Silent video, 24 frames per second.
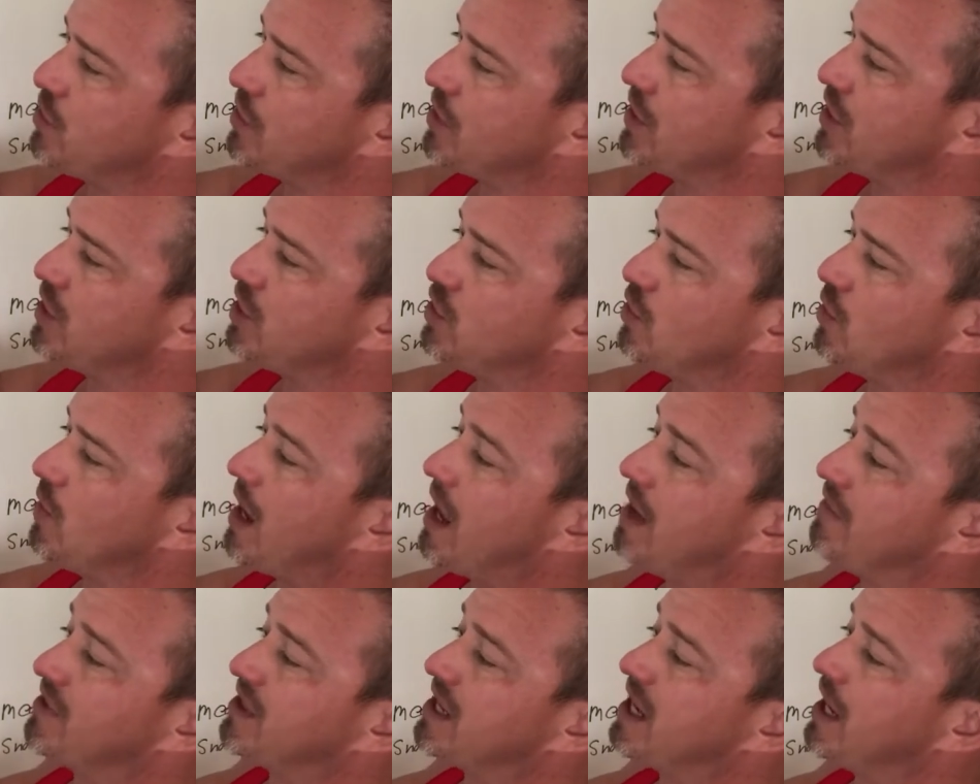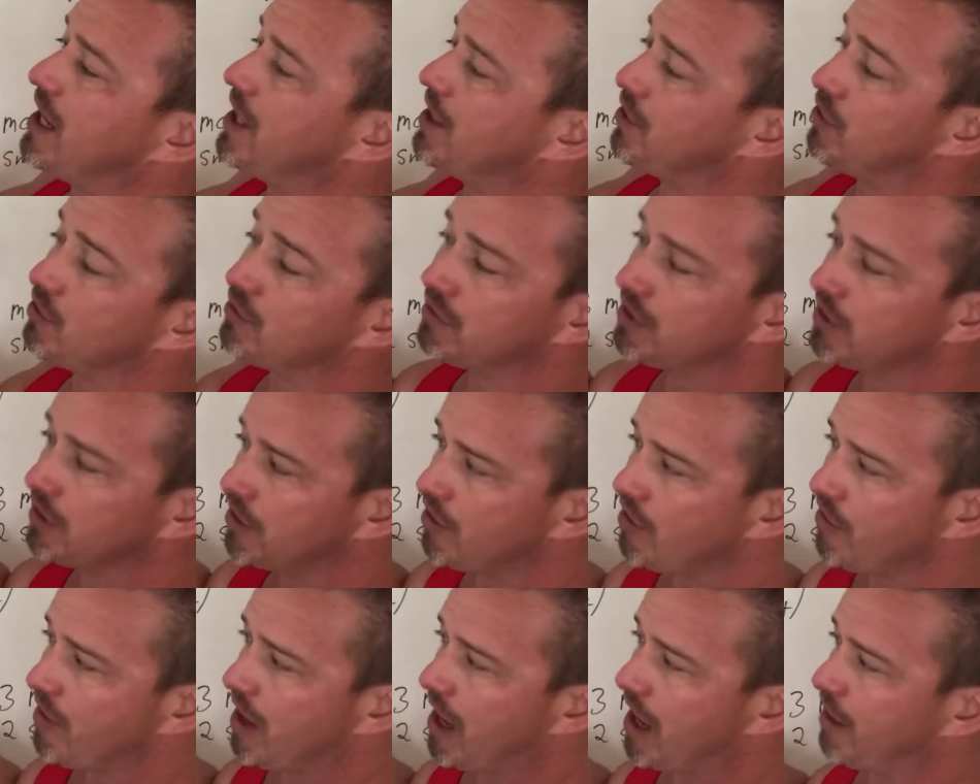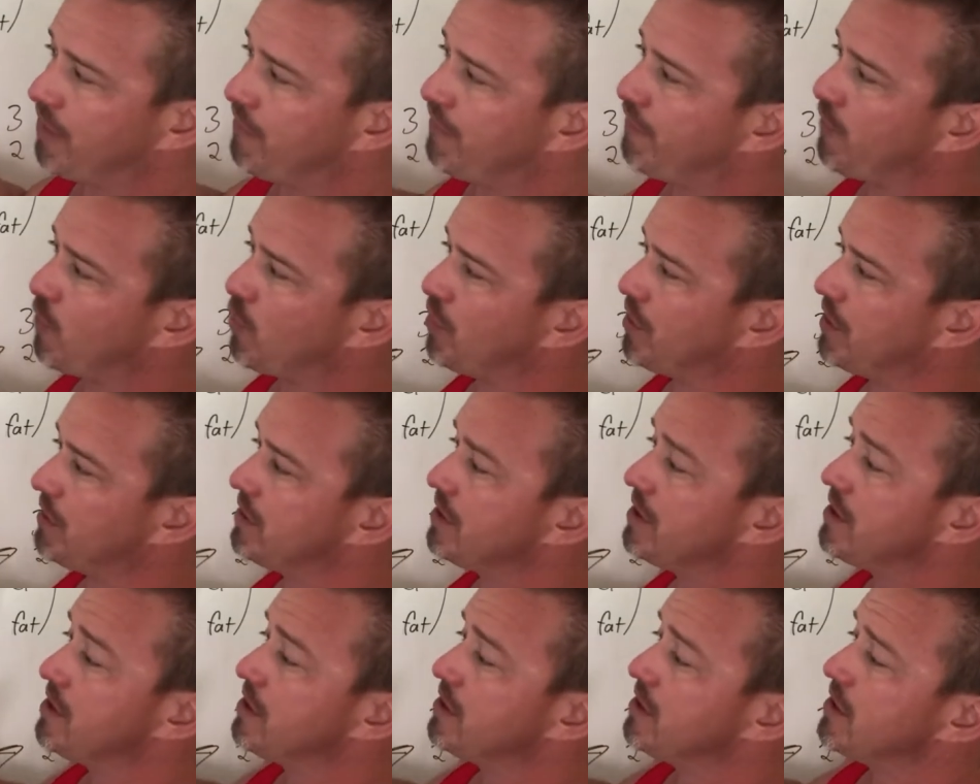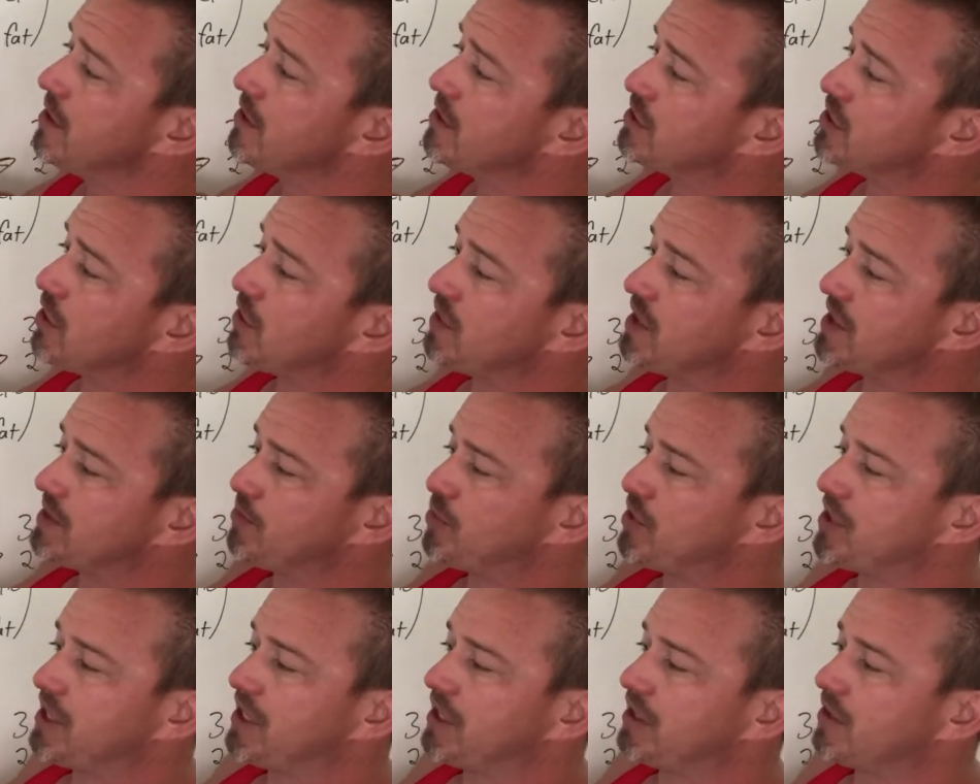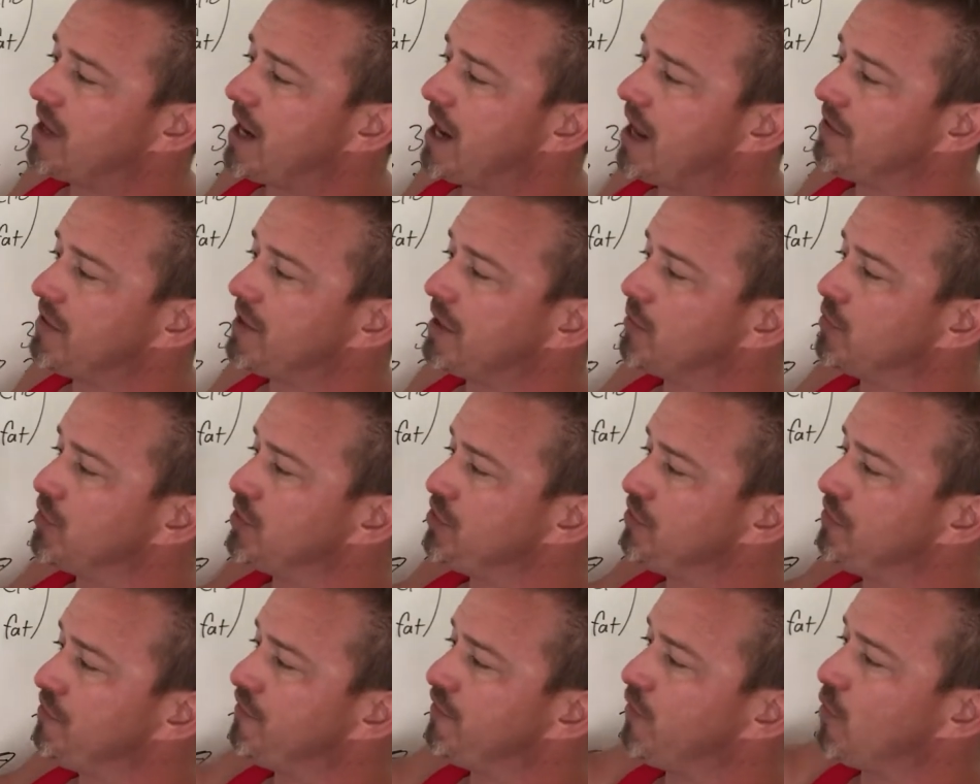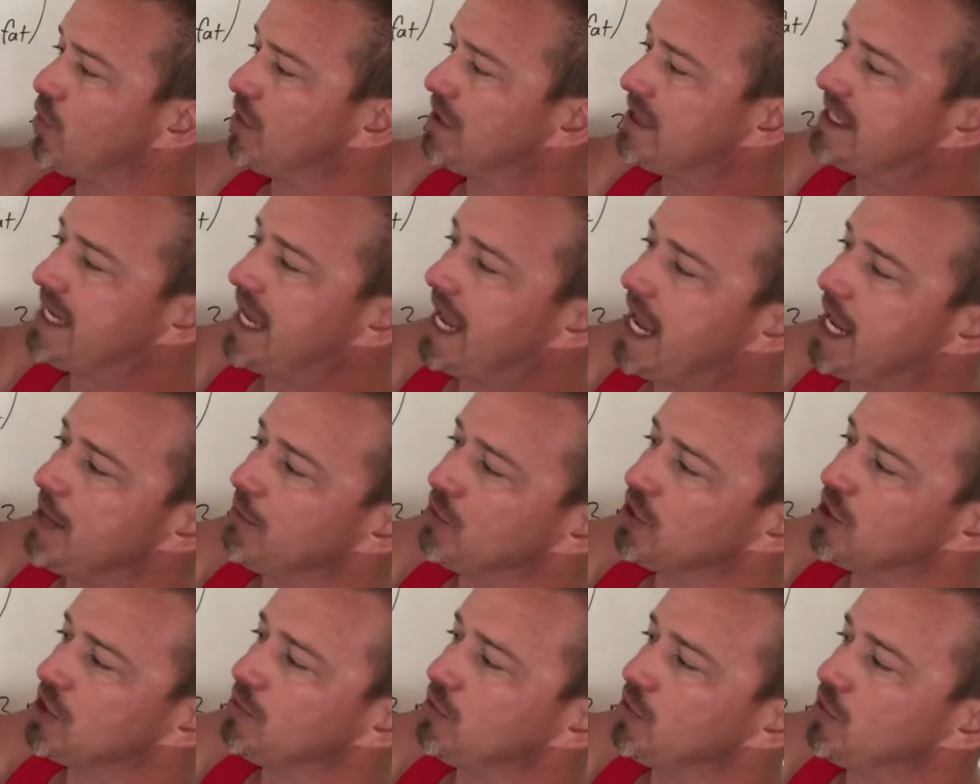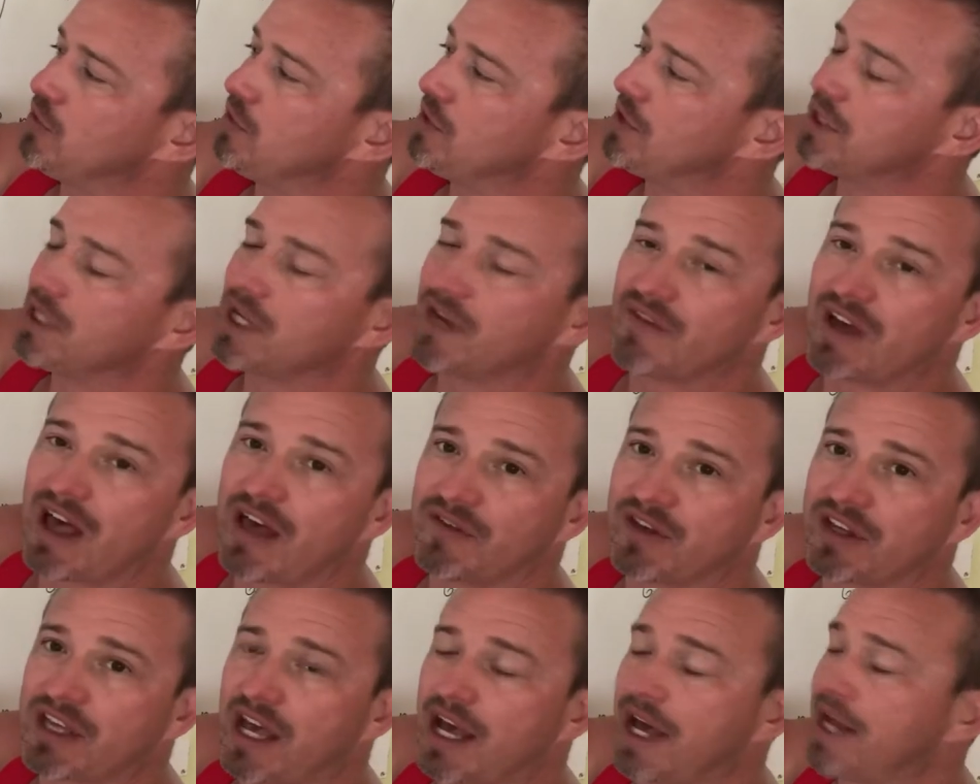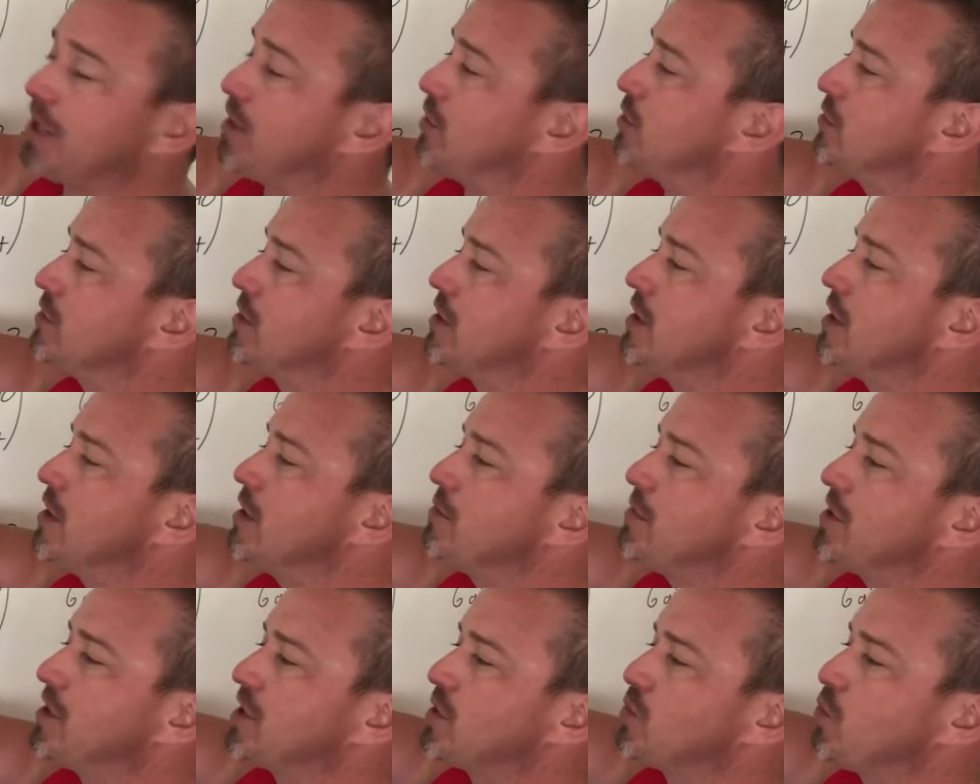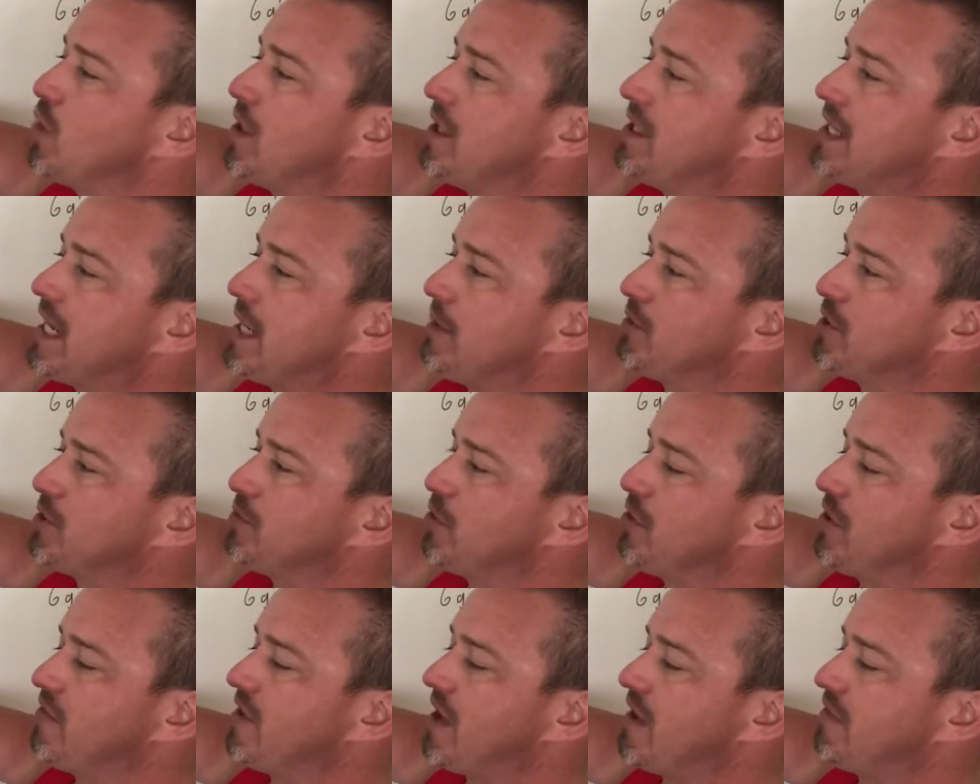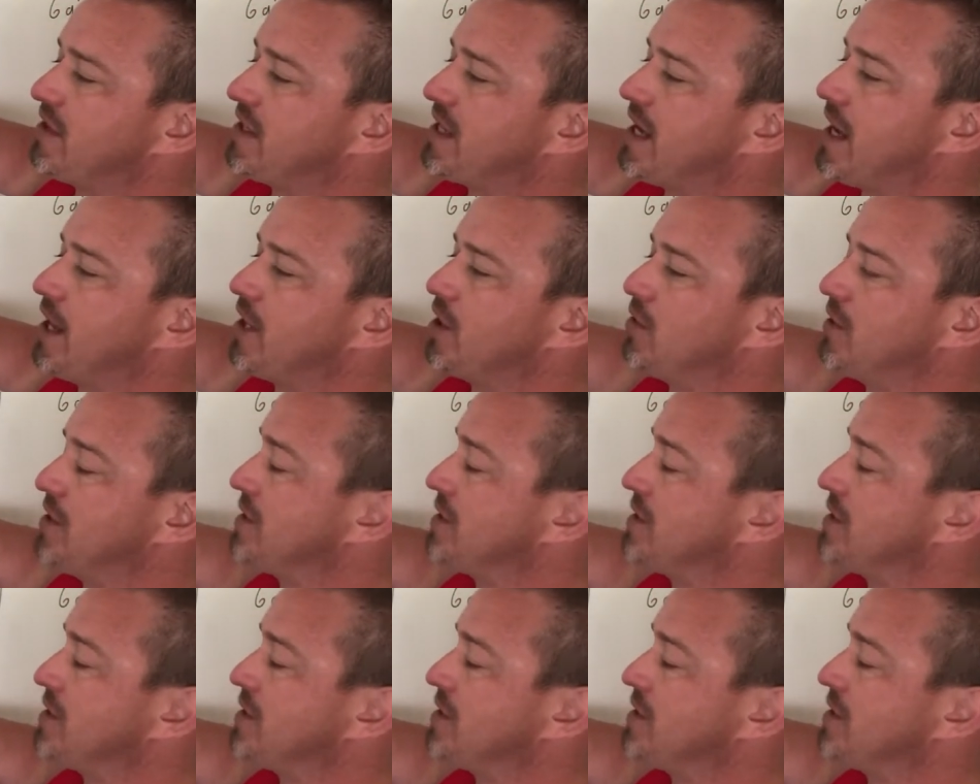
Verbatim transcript: were gonna do avocado uh, for it. So this particular athlete would do four tablespoons of avocado because one tablespoon of avocado